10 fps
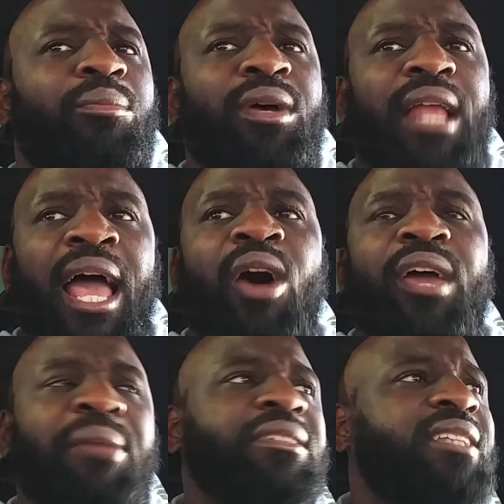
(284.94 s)
But
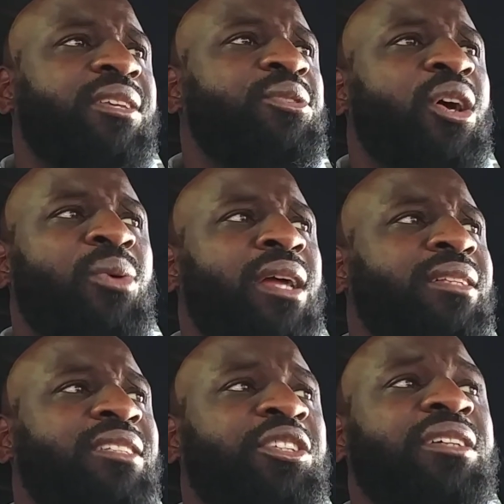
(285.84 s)
Al Haymon said, you know
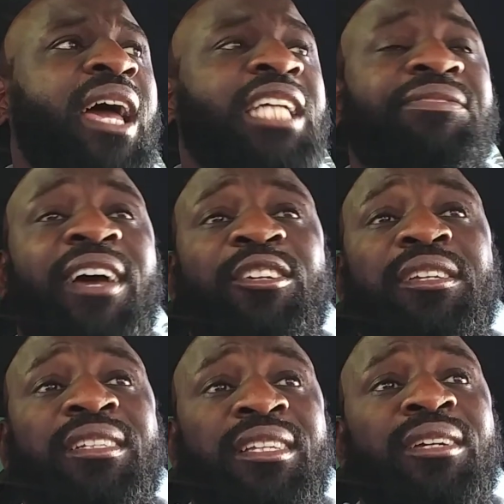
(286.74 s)
what? This your last fight
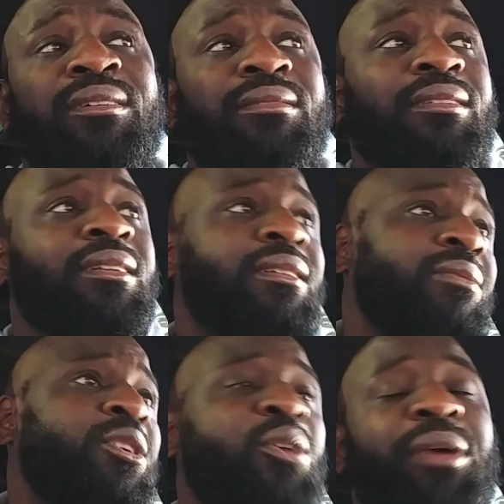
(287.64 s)
on your deal?
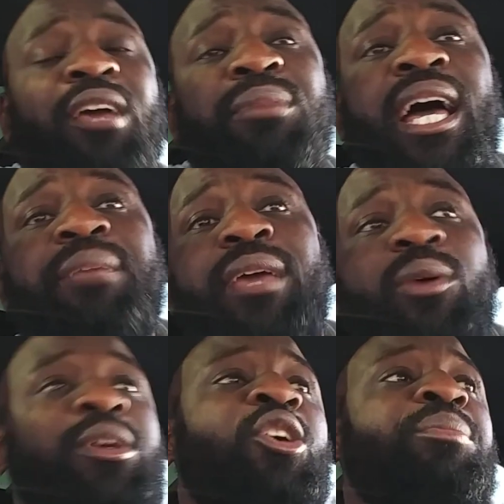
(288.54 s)
We're going to pay a black
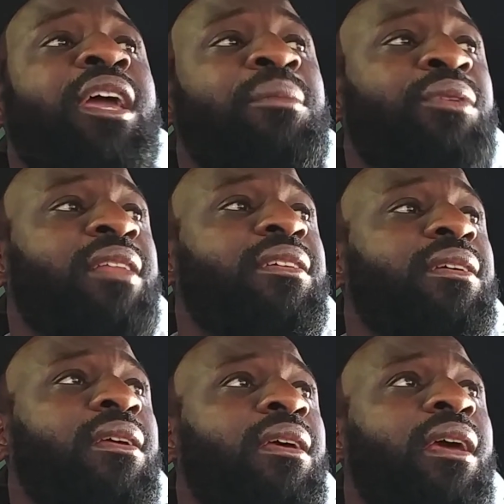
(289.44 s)
man. We're going to pay a brother.
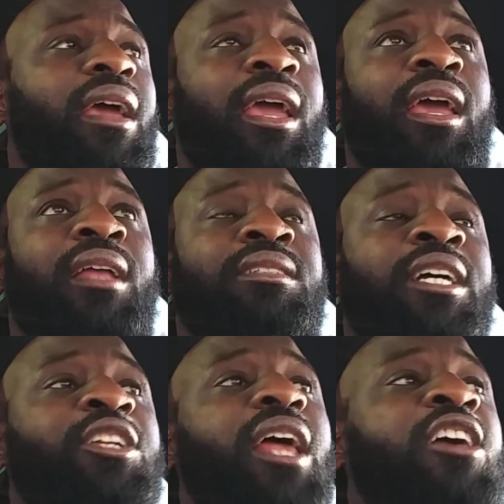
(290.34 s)
And
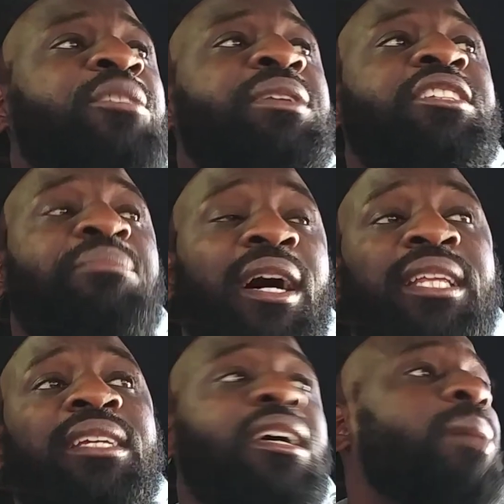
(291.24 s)
Leonard Ellerby's
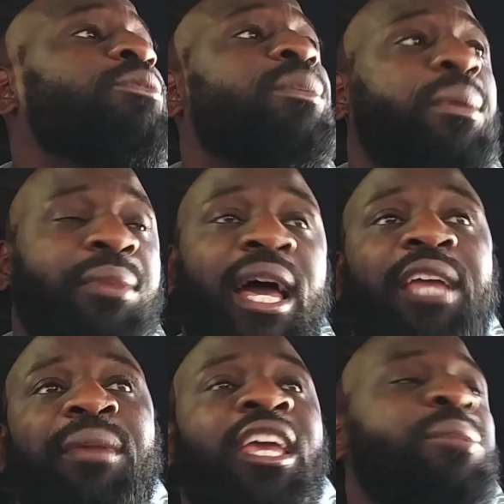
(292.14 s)
money comes from a
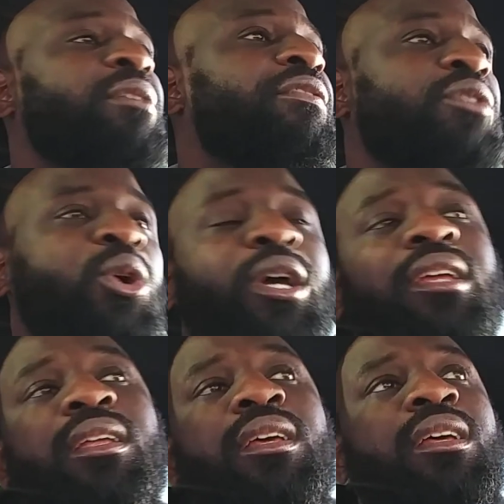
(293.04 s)
black man. Him and
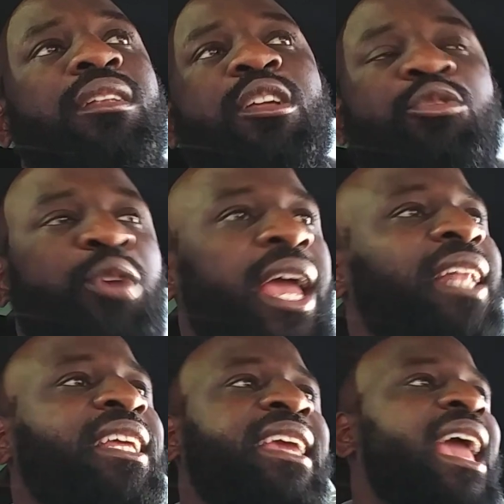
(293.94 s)
Floyd done
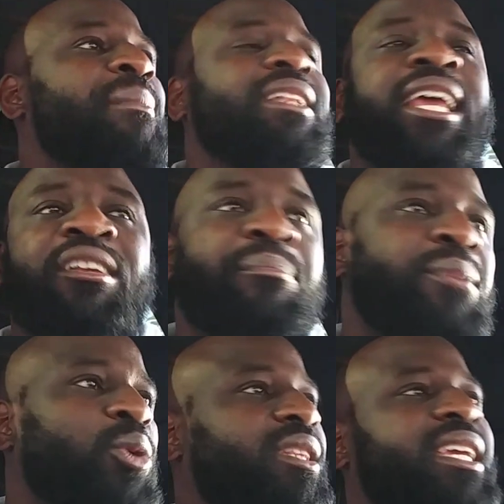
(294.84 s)
ran the gamut. They
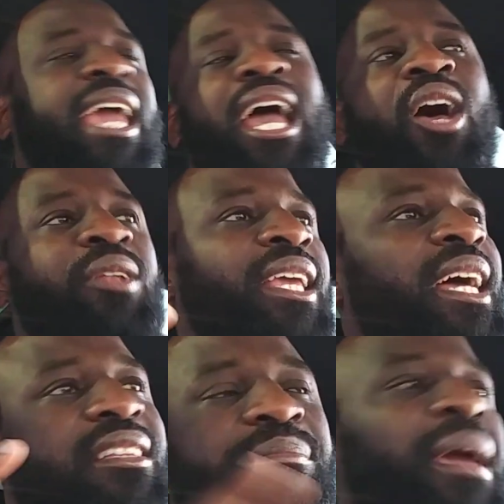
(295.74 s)
done milked the cow. They
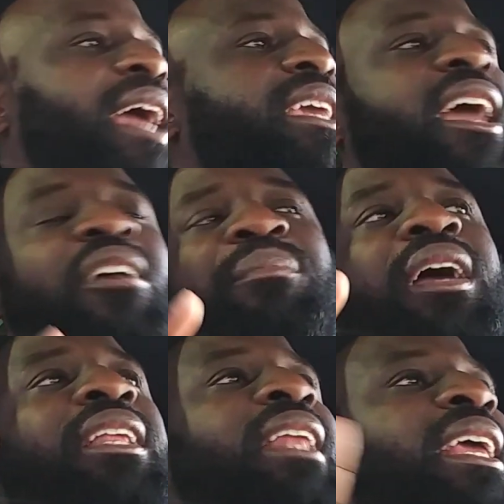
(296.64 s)
got the Pacquiao
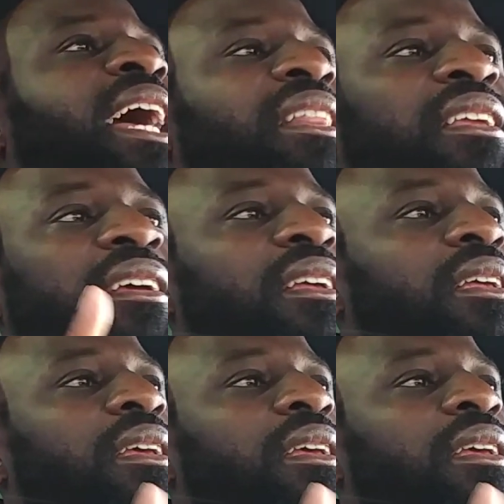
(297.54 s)
money. They got the